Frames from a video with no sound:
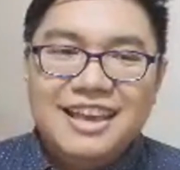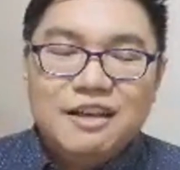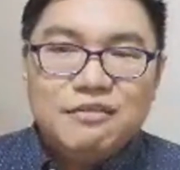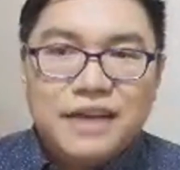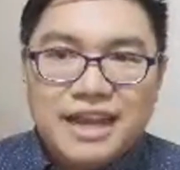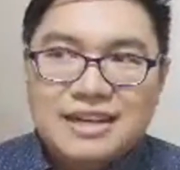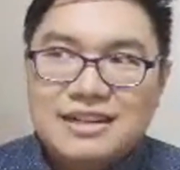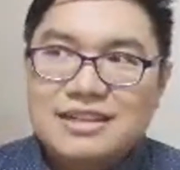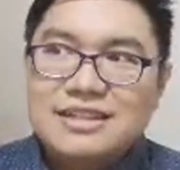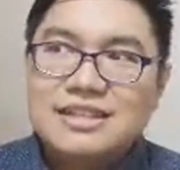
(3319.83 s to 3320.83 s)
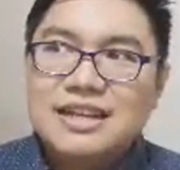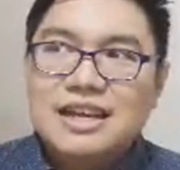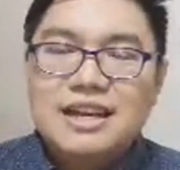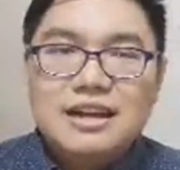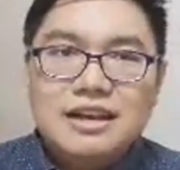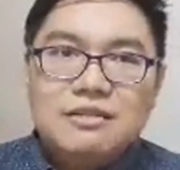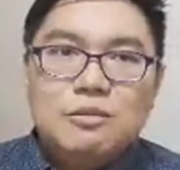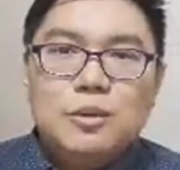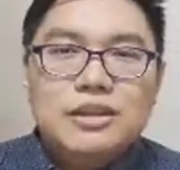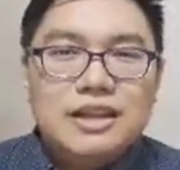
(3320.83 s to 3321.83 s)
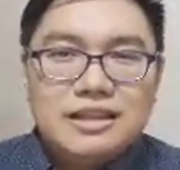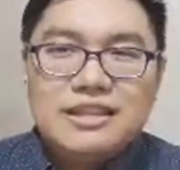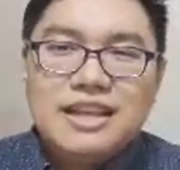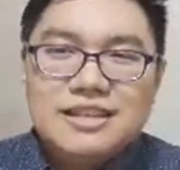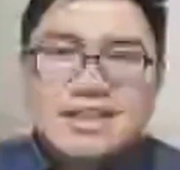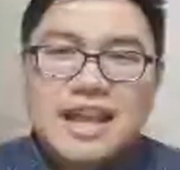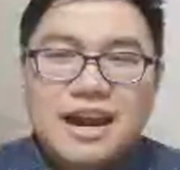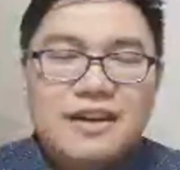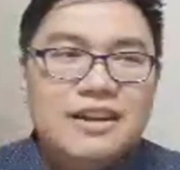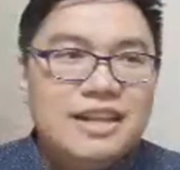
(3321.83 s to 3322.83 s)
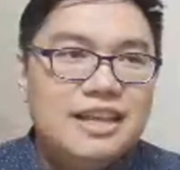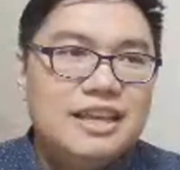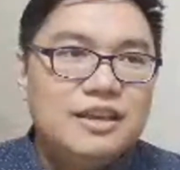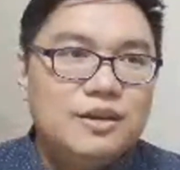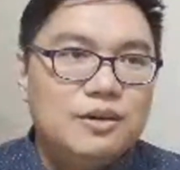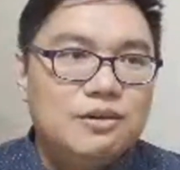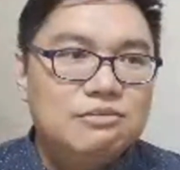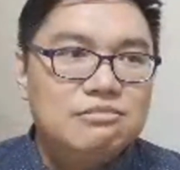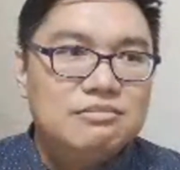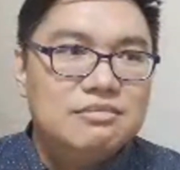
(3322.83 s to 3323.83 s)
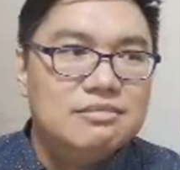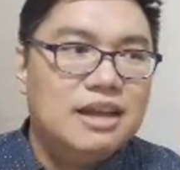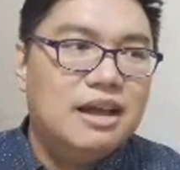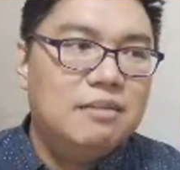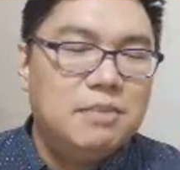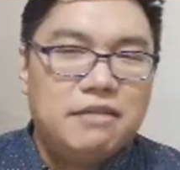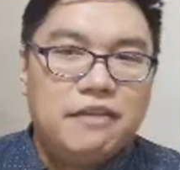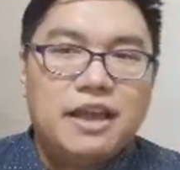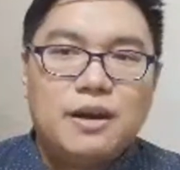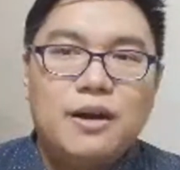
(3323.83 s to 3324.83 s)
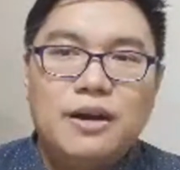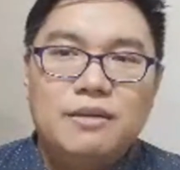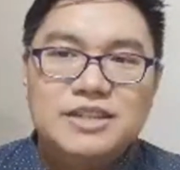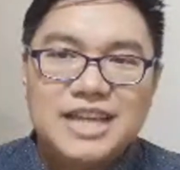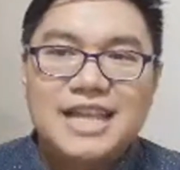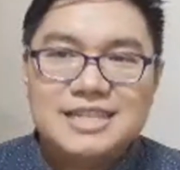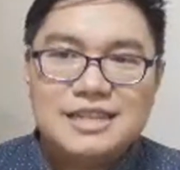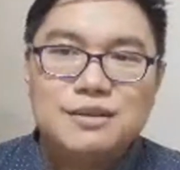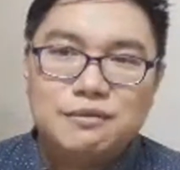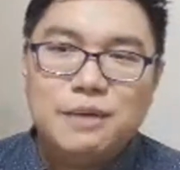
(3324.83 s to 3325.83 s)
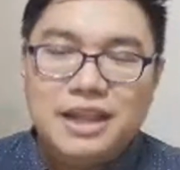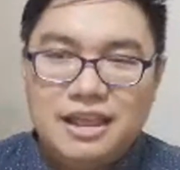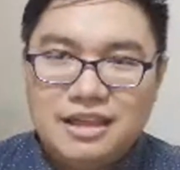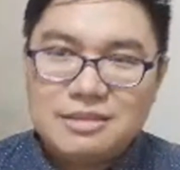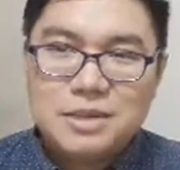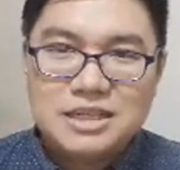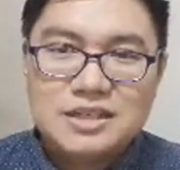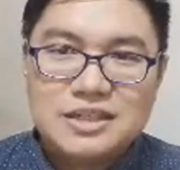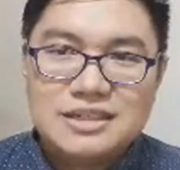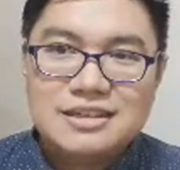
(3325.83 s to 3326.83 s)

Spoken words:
finals would not necessarily, you know, affect her chances of winning that much.